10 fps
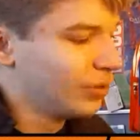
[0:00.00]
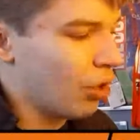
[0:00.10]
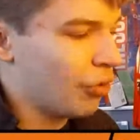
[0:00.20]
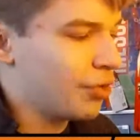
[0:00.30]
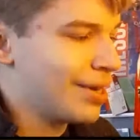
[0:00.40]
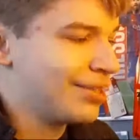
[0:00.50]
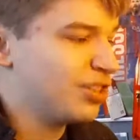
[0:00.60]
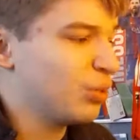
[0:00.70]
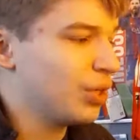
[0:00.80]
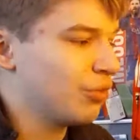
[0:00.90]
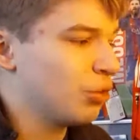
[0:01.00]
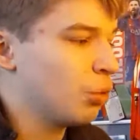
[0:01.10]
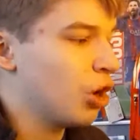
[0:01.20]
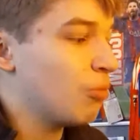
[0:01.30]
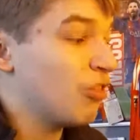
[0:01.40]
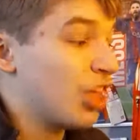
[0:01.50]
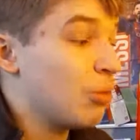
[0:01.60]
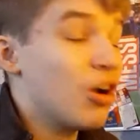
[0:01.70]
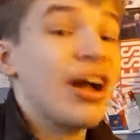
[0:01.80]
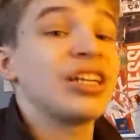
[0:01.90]
the greatest window in the world, but they were
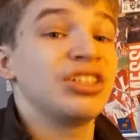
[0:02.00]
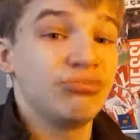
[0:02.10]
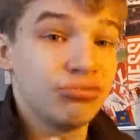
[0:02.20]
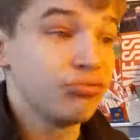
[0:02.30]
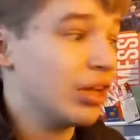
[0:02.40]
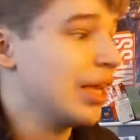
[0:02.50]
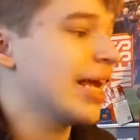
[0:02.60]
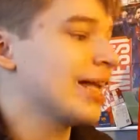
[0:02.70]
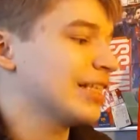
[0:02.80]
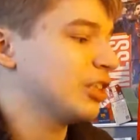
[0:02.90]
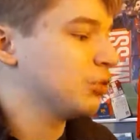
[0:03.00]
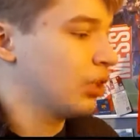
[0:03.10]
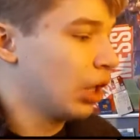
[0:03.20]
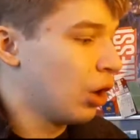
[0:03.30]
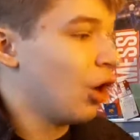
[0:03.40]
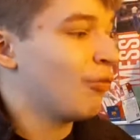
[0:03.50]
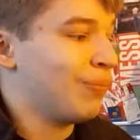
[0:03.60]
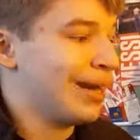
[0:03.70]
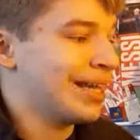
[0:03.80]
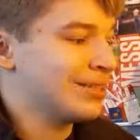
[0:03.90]
actually really active. There was a lot of
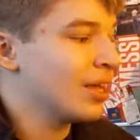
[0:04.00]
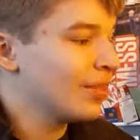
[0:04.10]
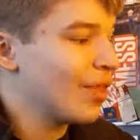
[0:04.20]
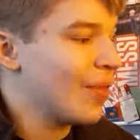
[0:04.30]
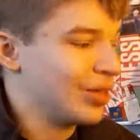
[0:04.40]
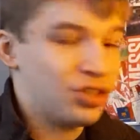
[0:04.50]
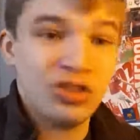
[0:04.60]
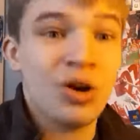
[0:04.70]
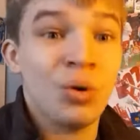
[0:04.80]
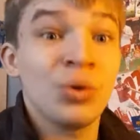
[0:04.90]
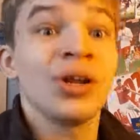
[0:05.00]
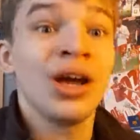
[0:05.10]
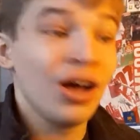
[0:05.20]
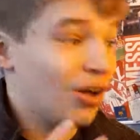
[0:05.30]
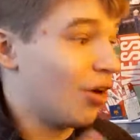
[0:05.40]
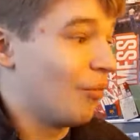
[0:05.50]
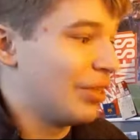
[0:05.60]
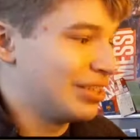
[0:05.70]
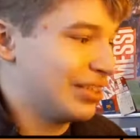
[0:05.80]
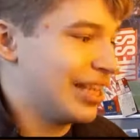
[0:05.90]
players that they sold on
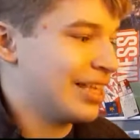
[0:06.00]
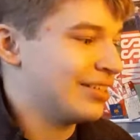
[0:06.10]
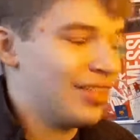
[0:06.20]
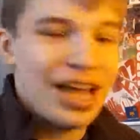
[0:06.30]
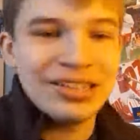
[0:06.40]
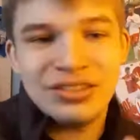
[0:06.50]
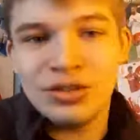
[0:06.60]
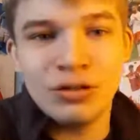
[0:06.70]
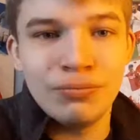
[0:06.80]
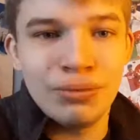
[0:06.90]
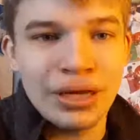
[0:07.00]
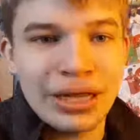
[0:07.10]
this list that I just couldn't put in.